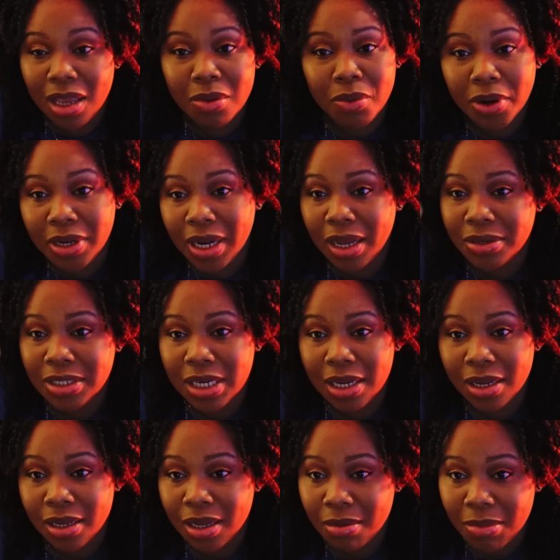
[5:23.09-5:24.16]
worked out,
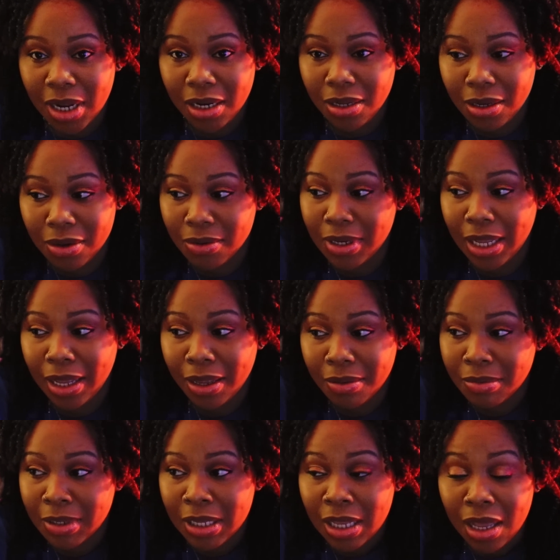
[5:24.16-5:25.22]
y'all. I'm not even gonna lie.
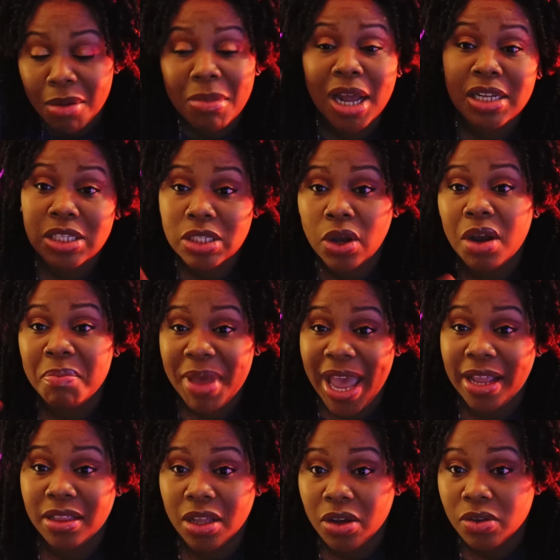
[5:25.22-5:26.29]
I'm about to start
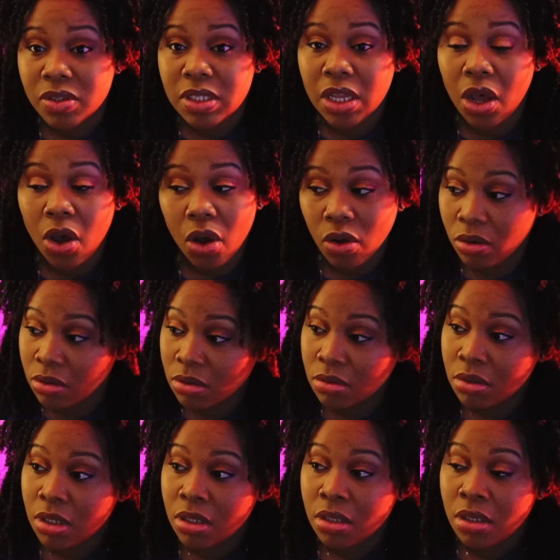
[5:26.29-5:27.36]
back though. So
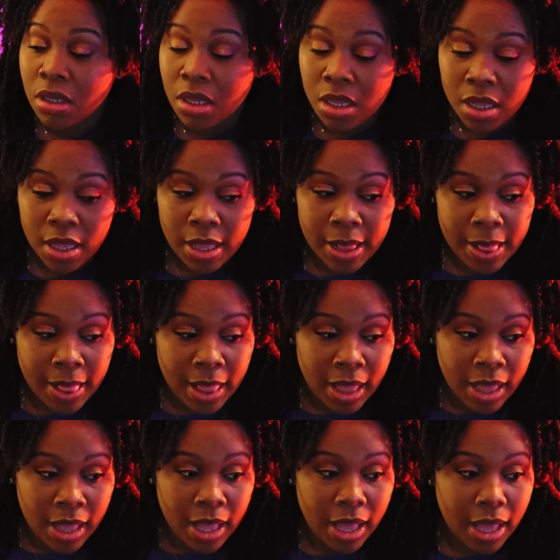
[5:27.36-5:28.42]

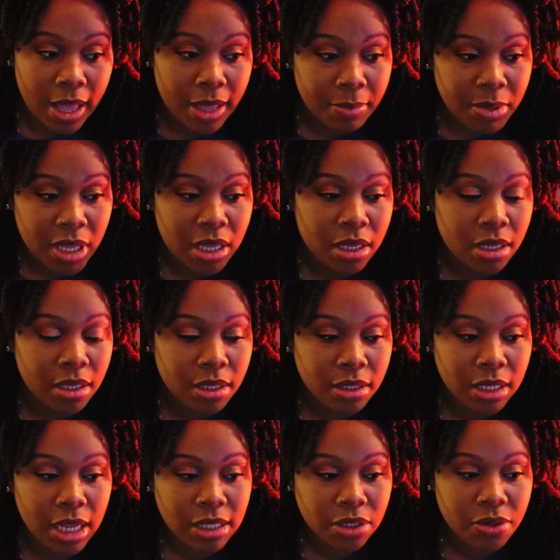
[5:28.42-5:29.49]
the
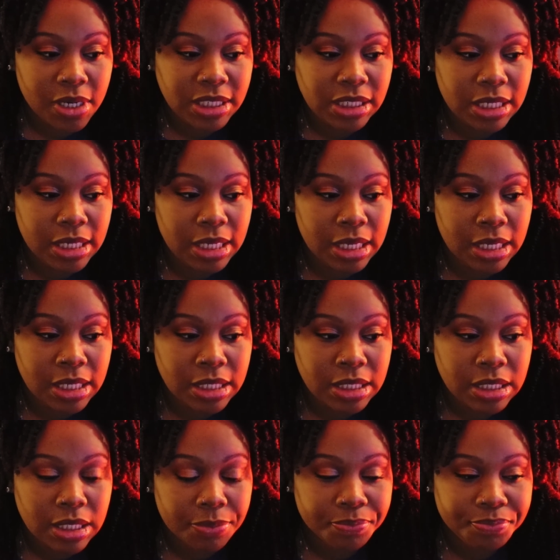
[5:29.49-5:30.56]
other question is,